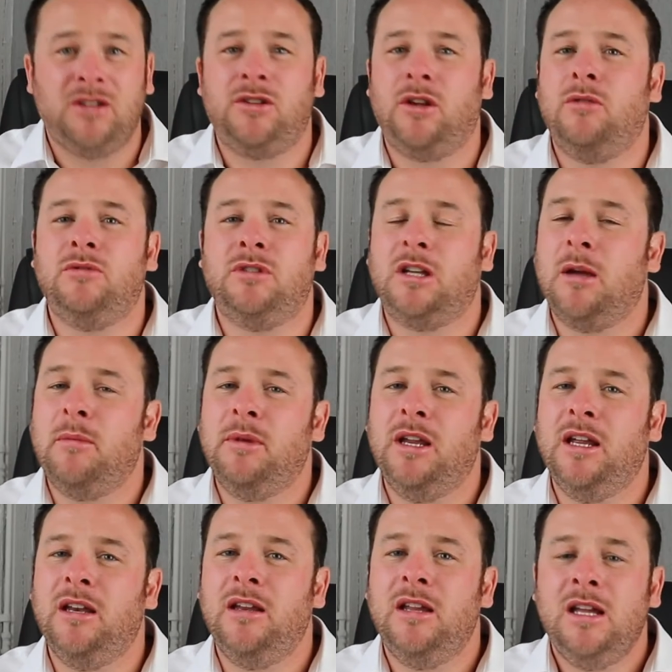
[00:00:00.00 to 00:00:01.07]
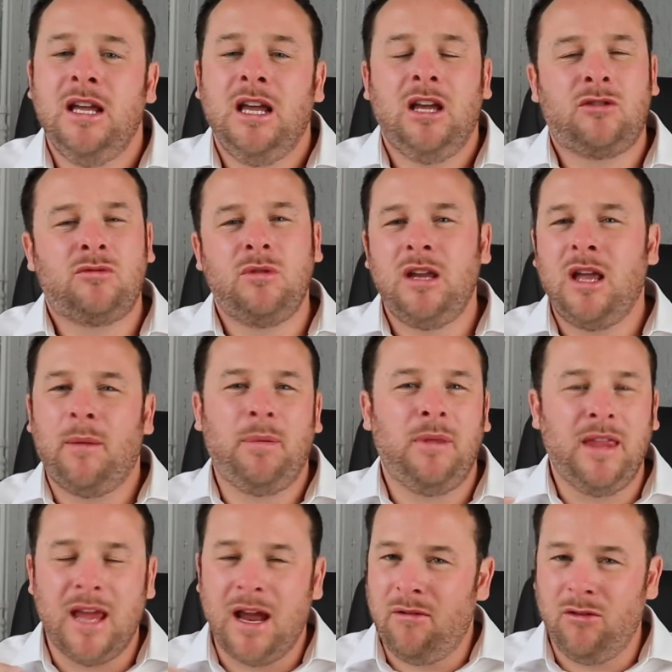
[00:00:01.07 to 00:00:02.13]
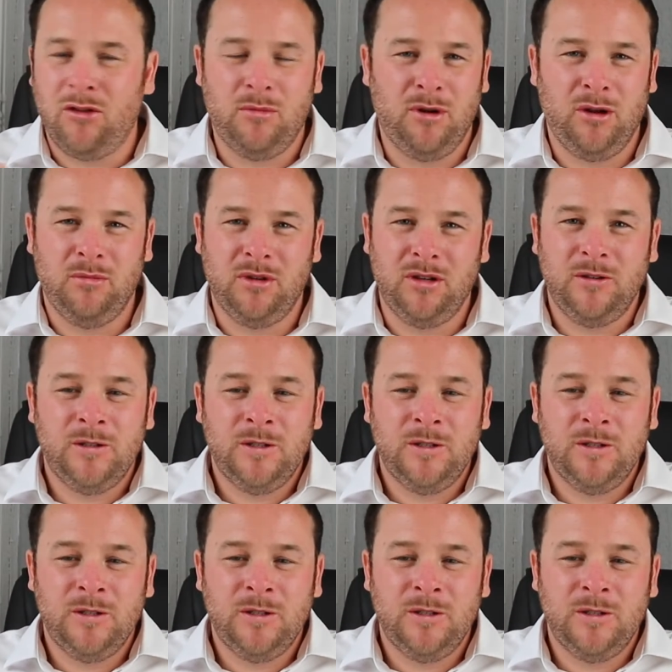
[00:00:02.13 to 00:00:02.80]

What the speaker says: zones are coming in. It's really up in the air at the moment.